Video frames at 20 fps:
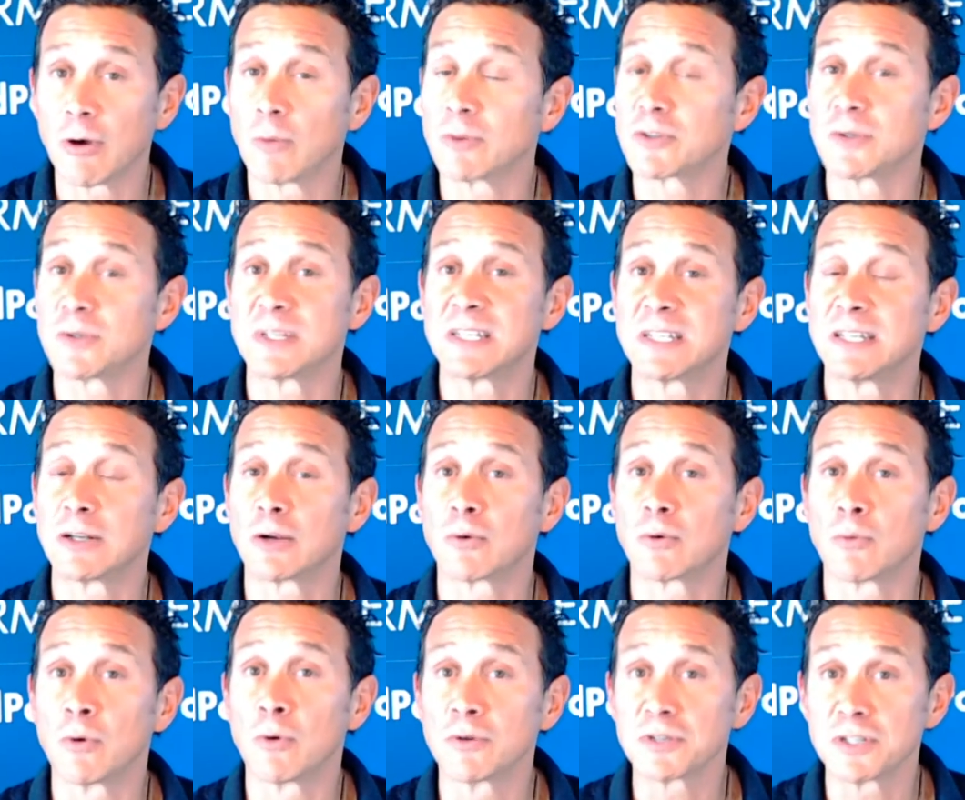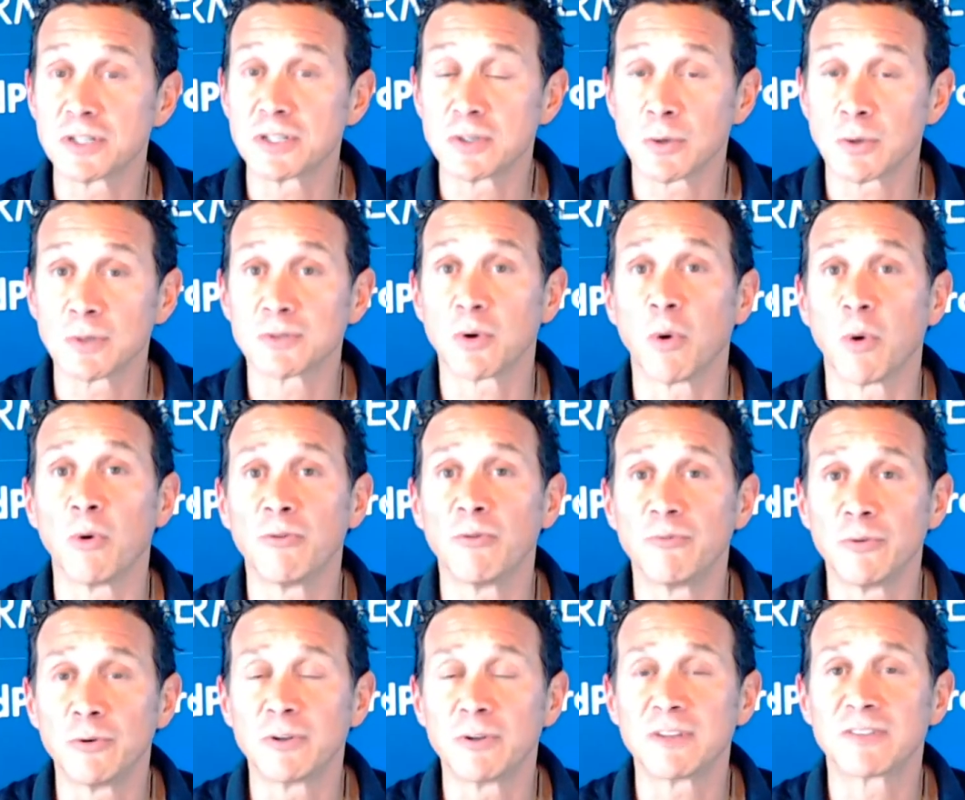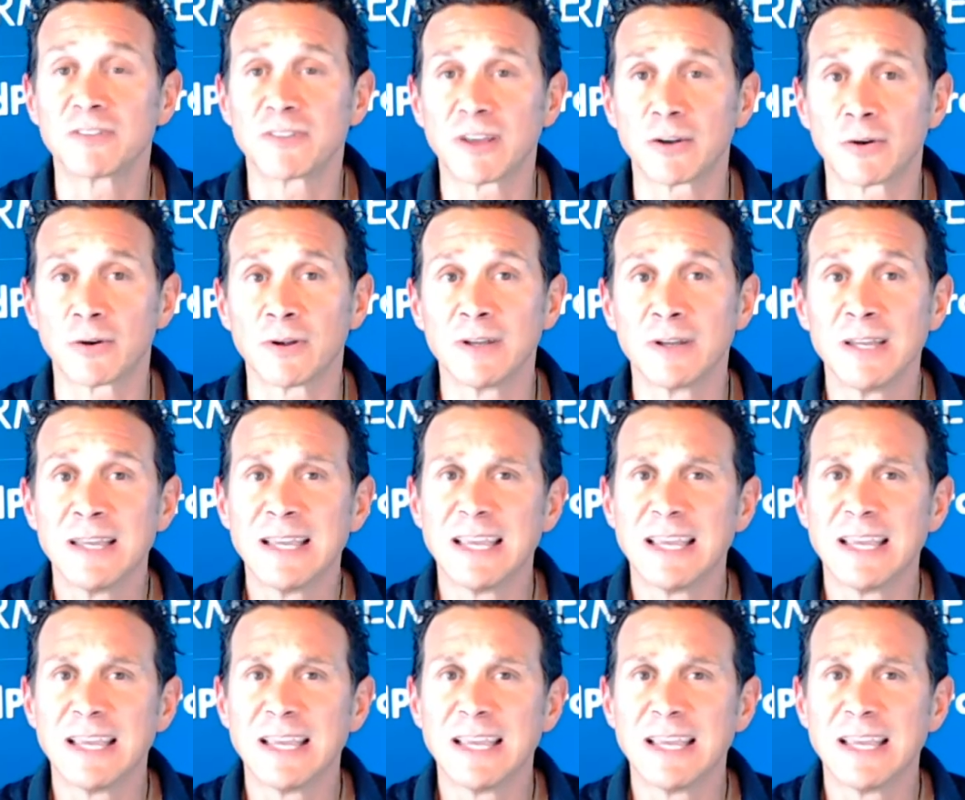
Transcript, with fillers: which we see in our grocery stores, Whole Food, etc.,